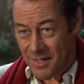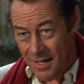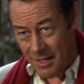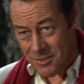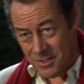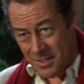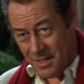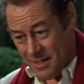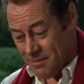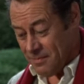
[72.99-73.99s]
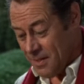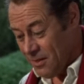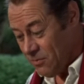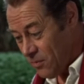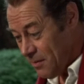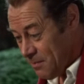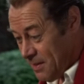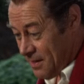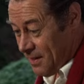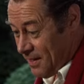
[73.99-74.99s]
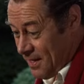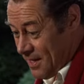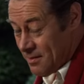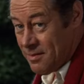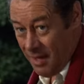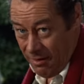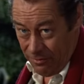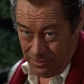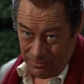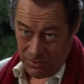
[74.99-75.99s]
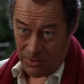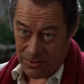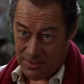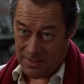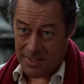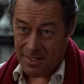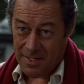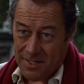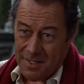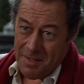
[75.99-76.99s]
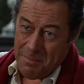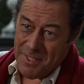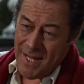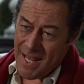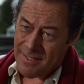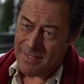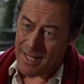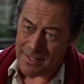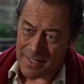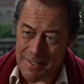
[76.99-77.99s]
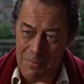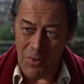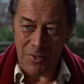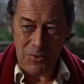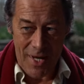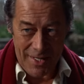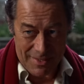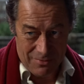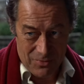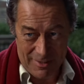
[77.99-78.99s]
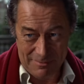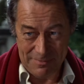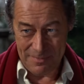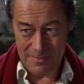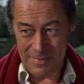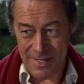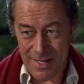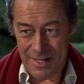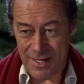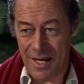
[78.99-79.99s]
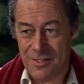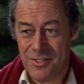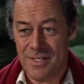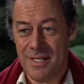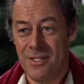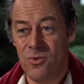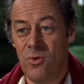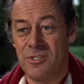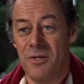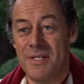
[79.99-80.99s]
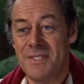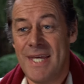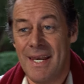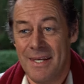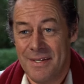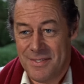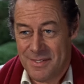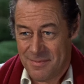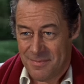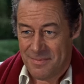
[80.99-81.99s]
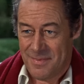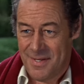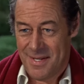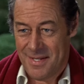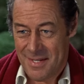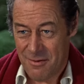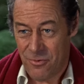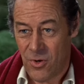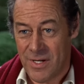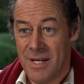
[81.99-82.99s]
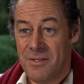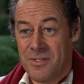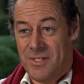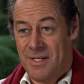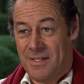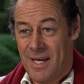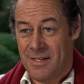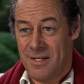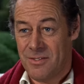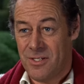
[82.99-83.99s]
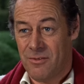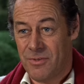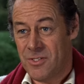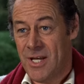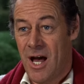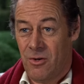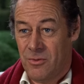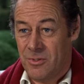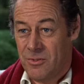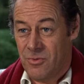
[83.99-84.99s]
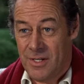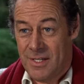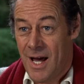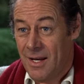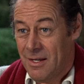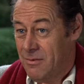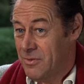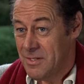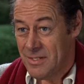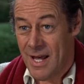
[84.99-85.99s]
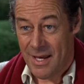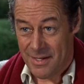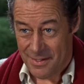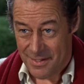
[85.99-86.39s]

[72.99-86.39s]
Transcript: Larceny, in one meaning, is theft, of course. But it has another, more attractive one. Larceny is also a talent, therefore an instinct, like an instinct for sounds, for color, for design.